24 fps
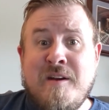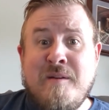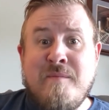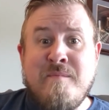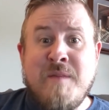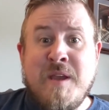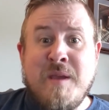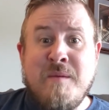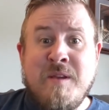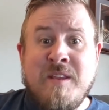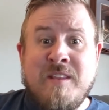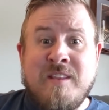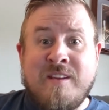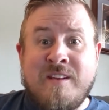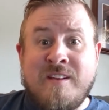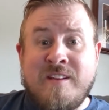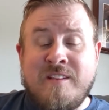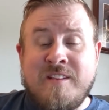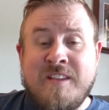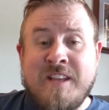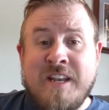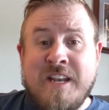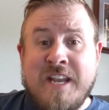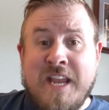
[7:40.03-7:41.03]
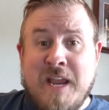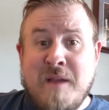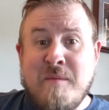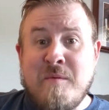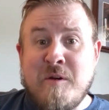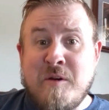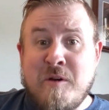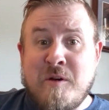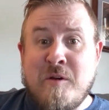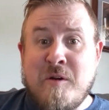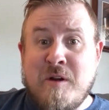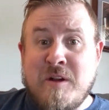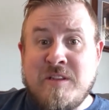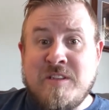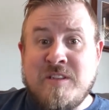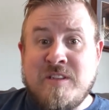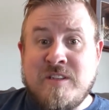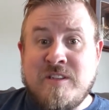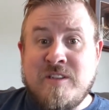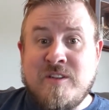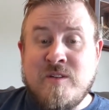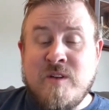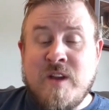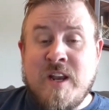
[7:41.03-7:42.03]
maybe the neighbor across
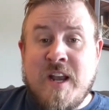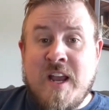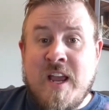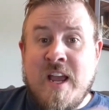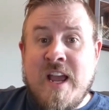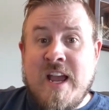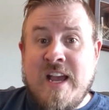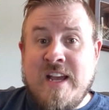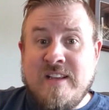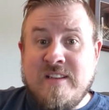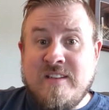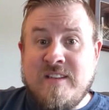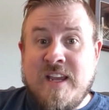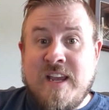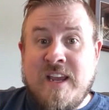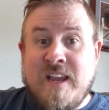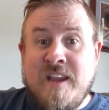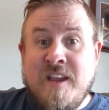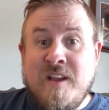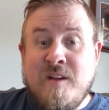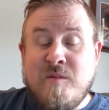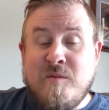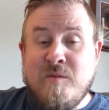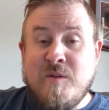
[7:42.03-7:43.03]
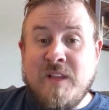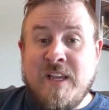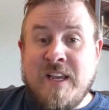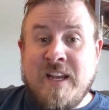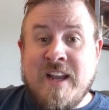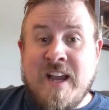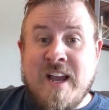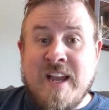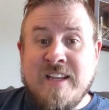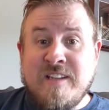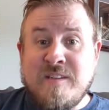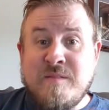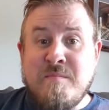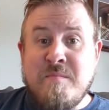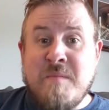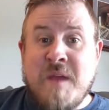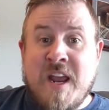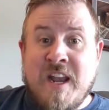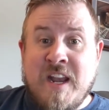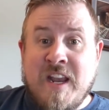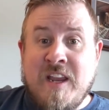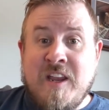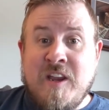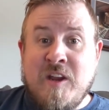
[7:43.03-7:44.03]
the street has a really nice
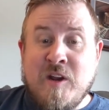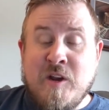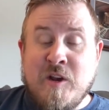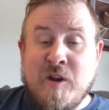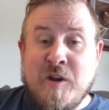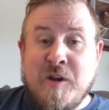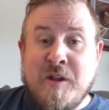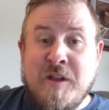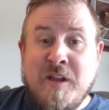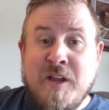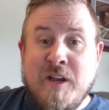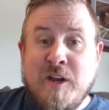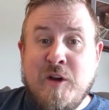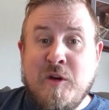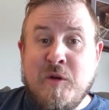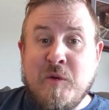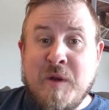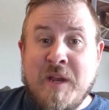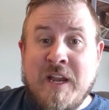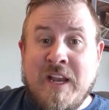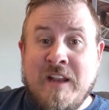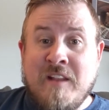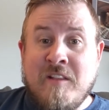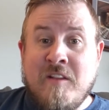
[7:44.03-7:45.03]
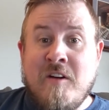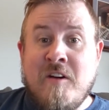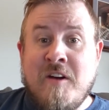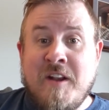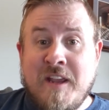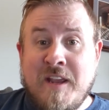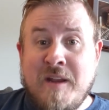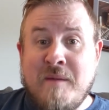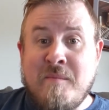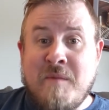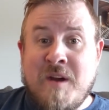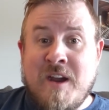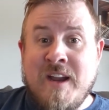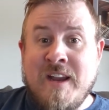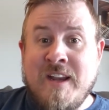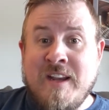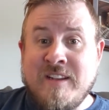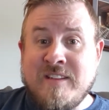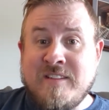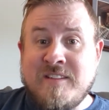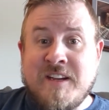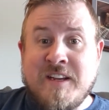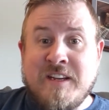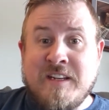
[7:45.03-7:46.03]
manicured green lawn, and mine
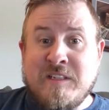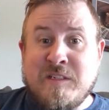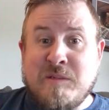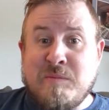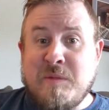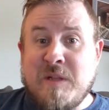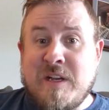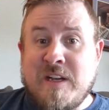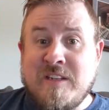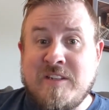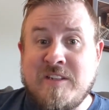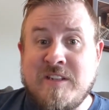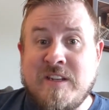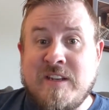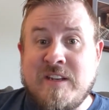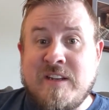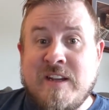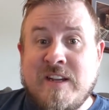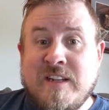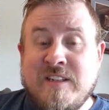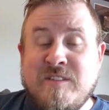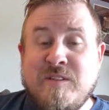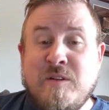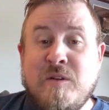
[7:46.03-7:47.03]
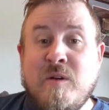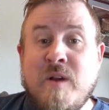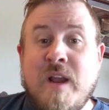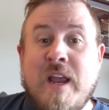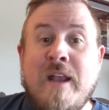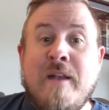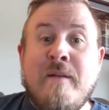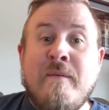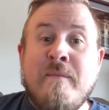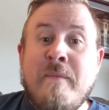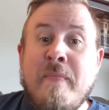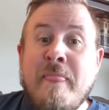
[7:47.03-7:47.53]
is kind of splotchy and not so great.